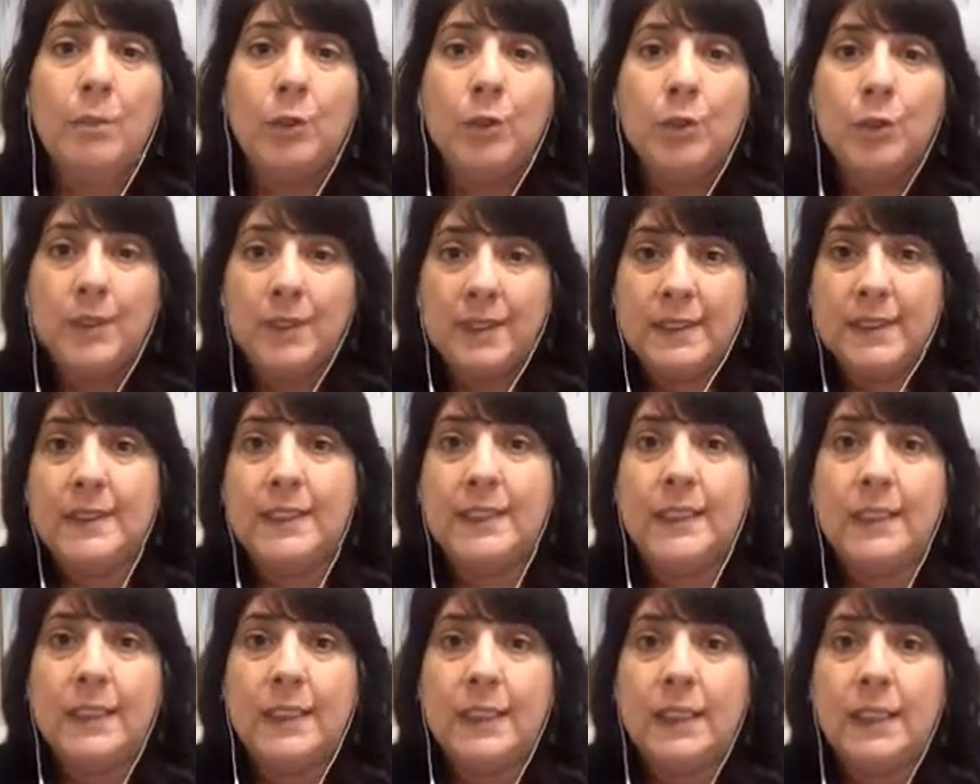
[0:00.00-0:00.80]
you'll
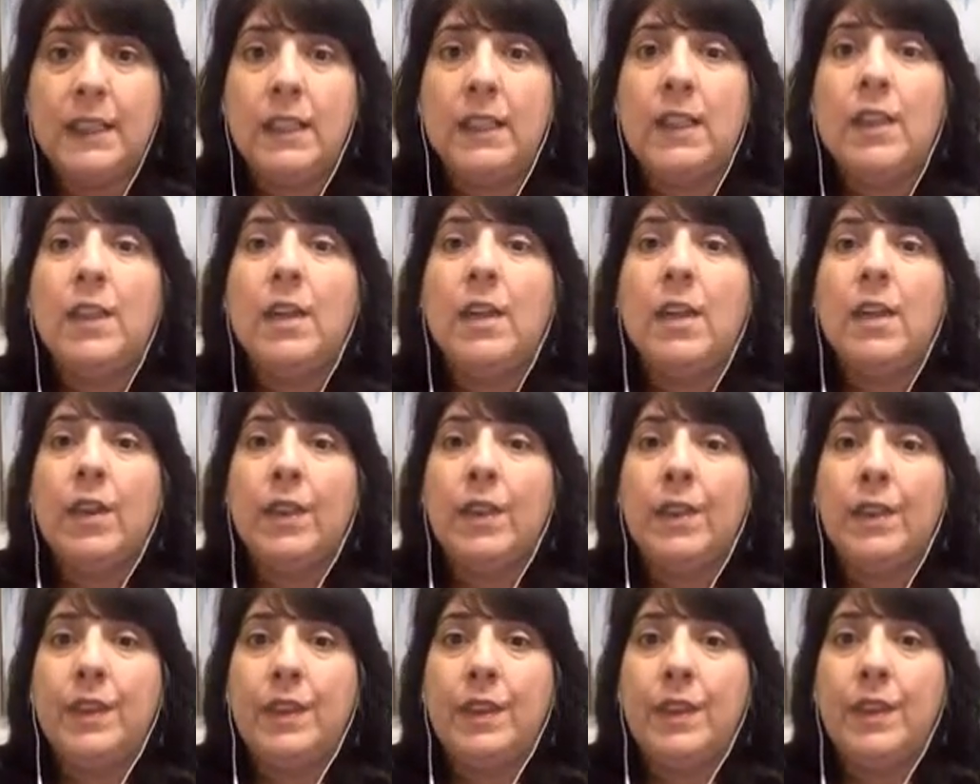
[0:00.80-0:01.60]
see
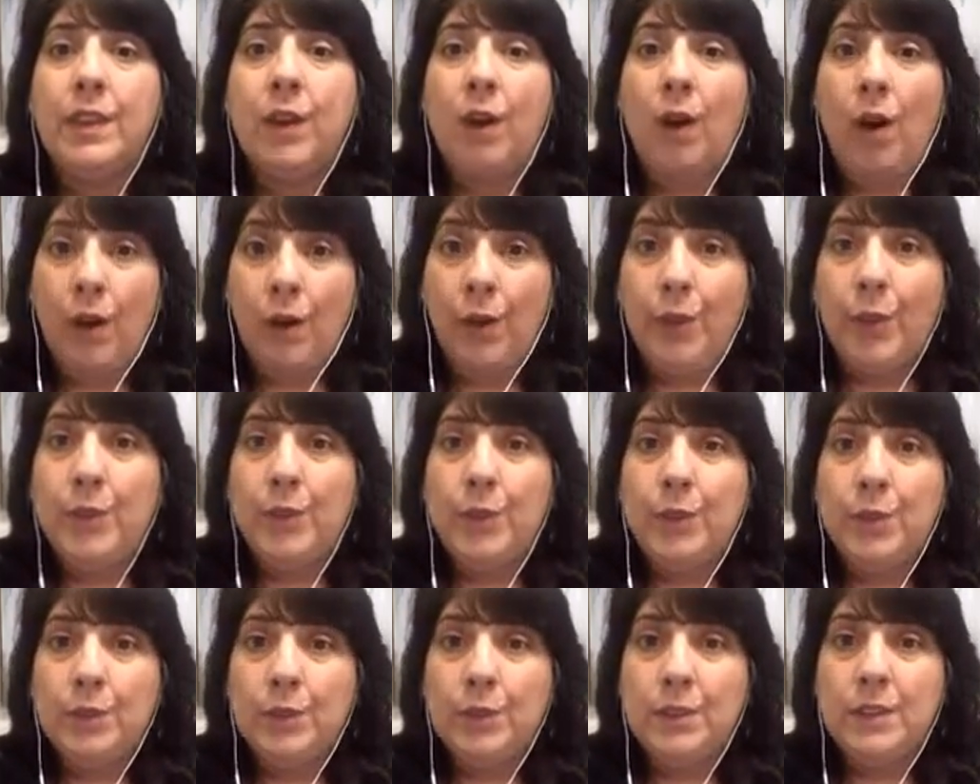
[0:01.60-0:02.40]
the
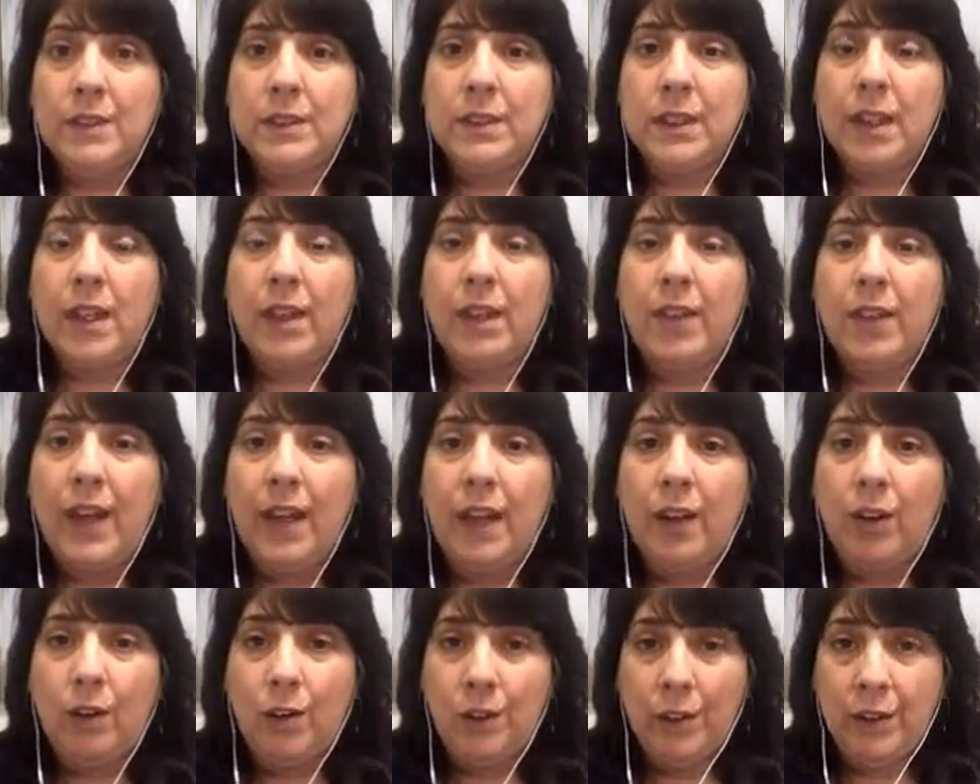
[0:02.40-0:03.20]
authors
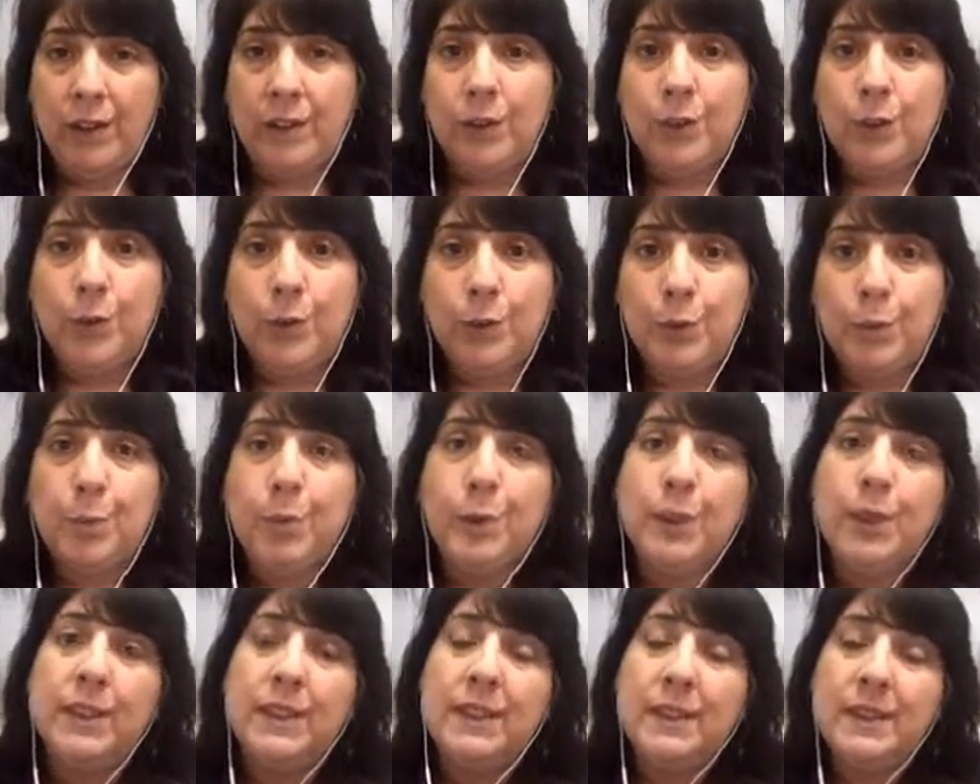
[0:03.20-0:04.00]
that are in the group
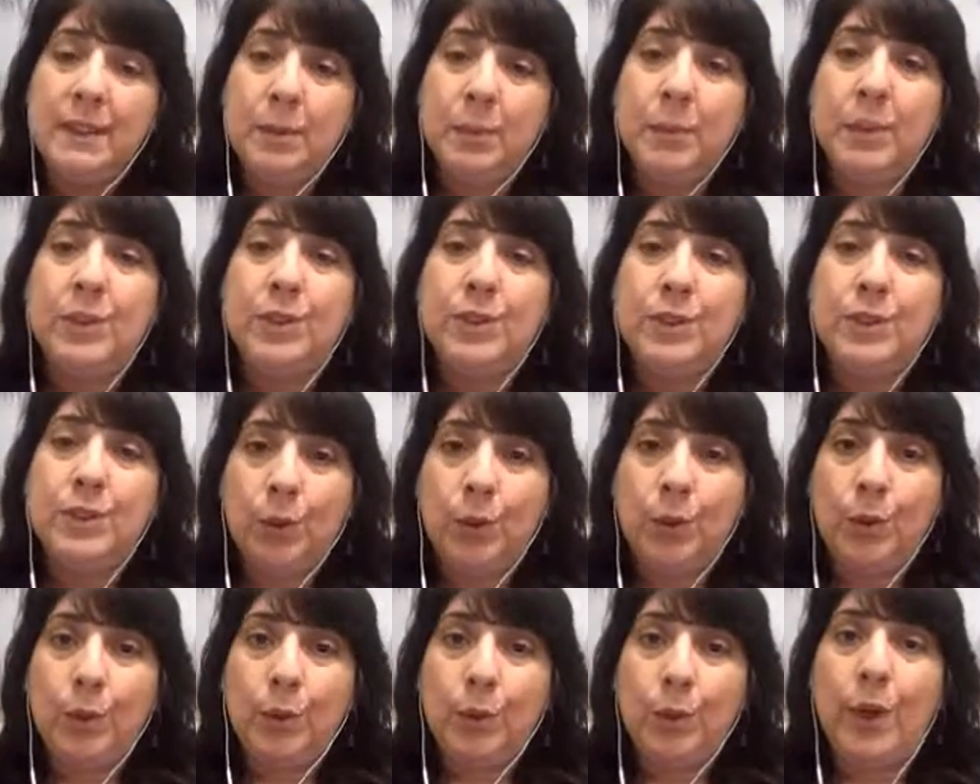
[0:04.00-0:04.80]
book and some of the
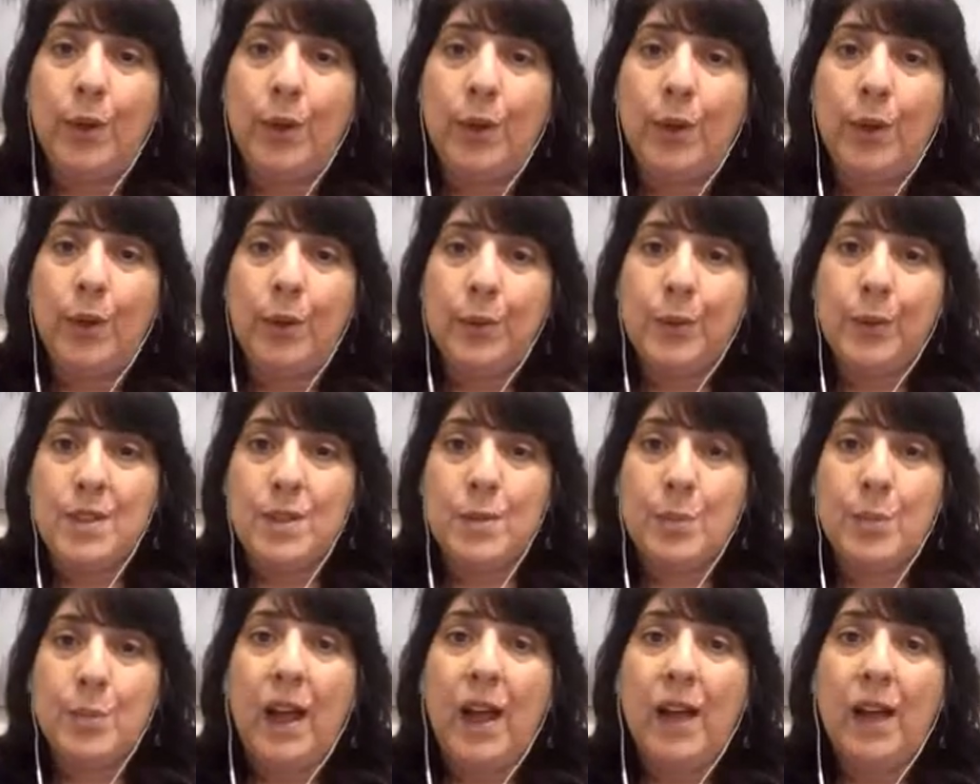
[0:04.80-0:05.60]
solo authors
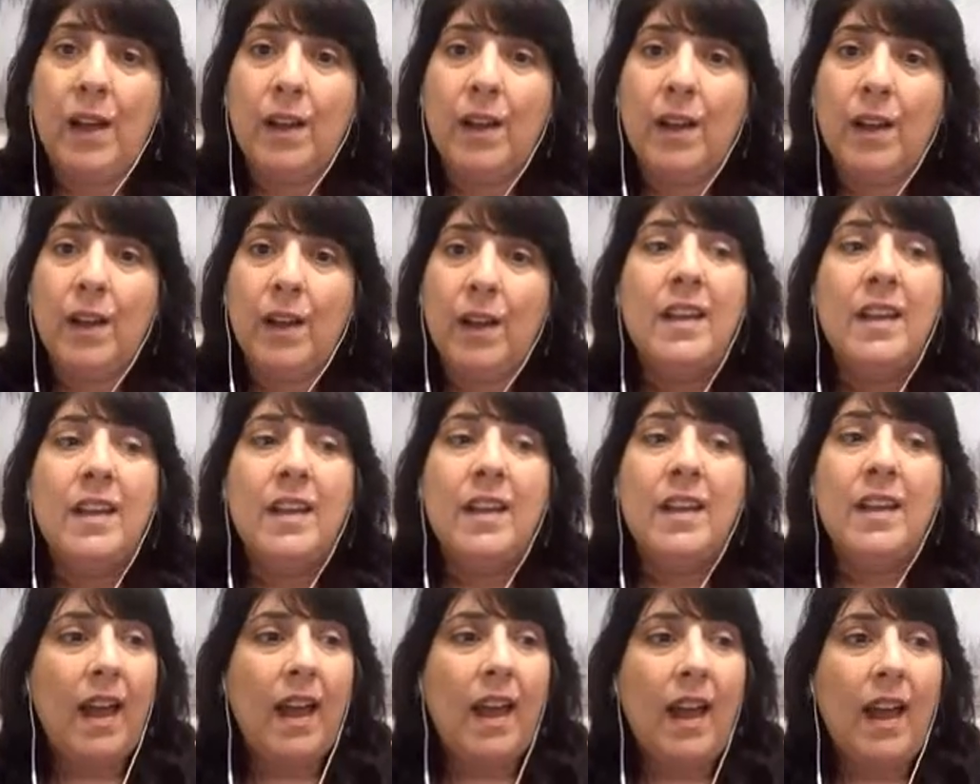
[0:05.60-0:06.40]
as well,
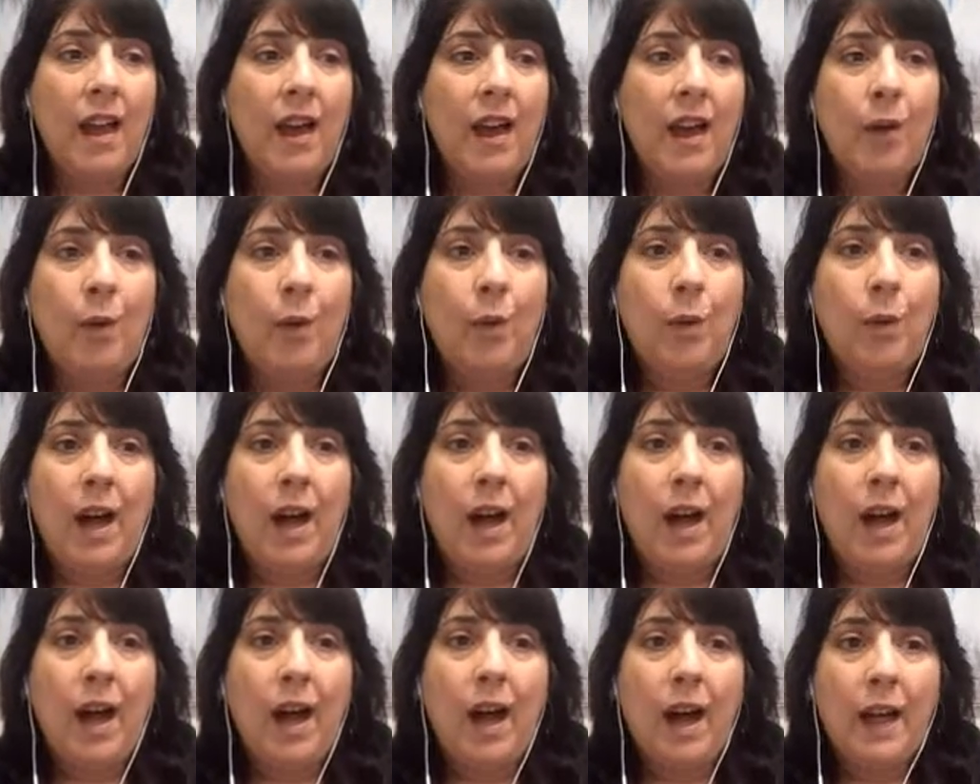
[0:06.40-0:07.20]
how
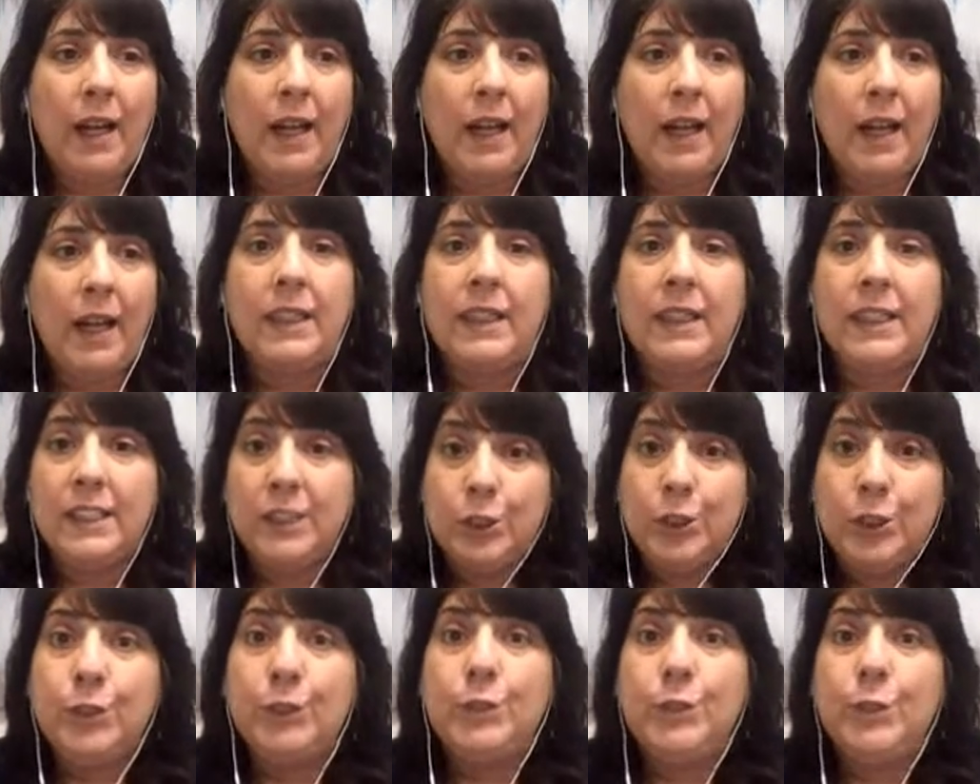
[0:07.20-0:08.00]
I
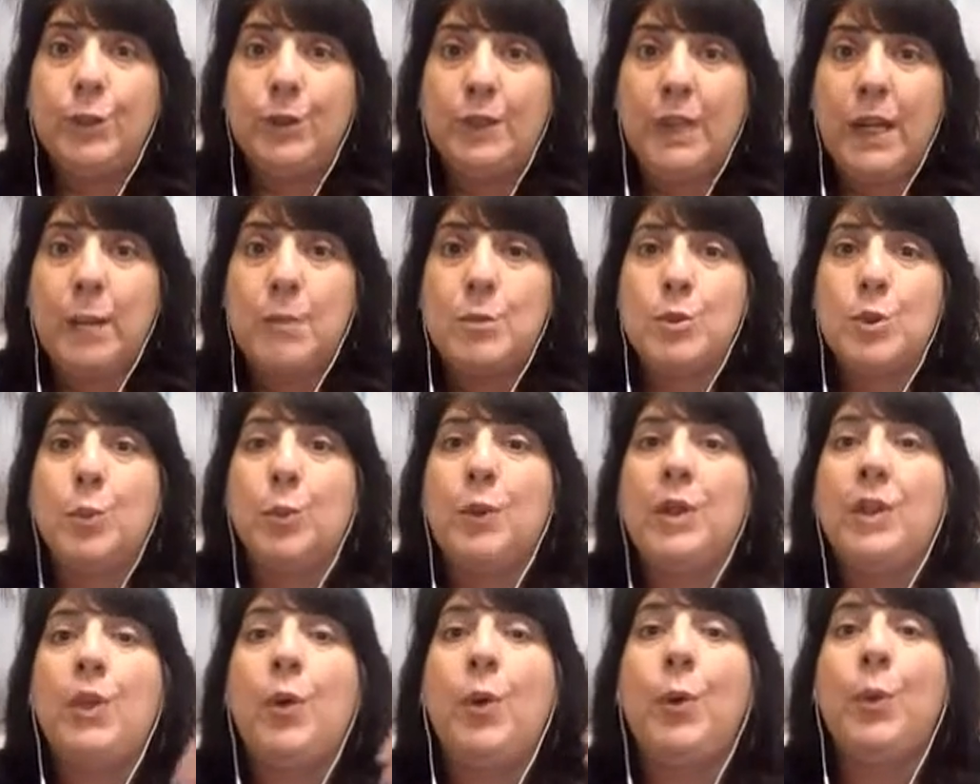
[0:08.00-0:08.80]
interviewed them. So
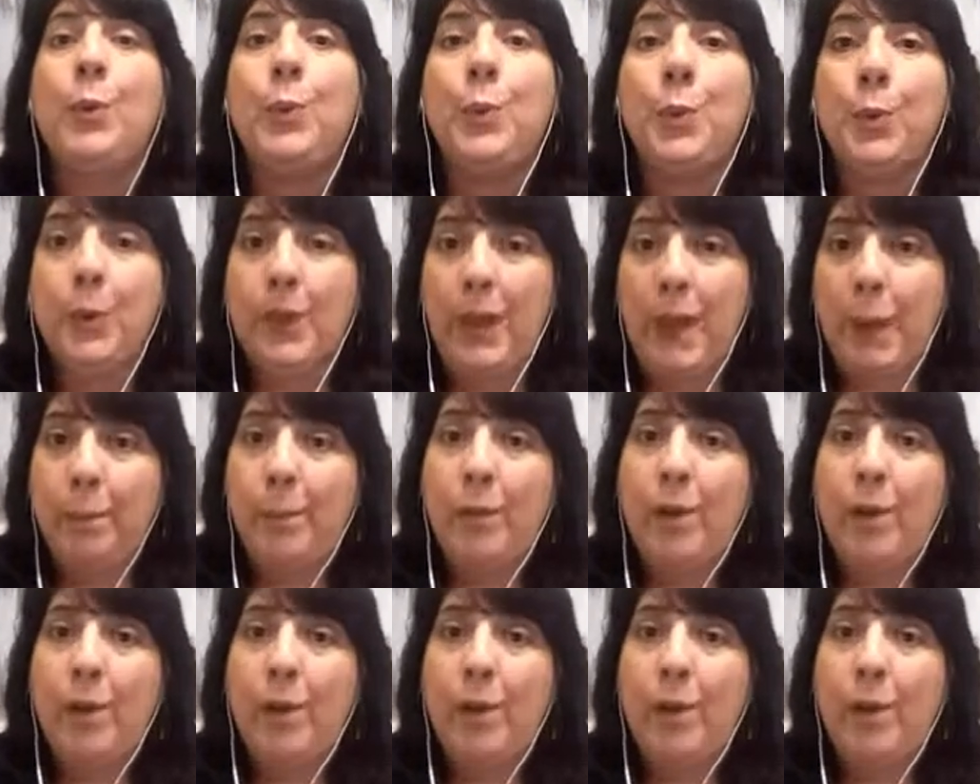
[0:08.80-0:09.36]
we go through that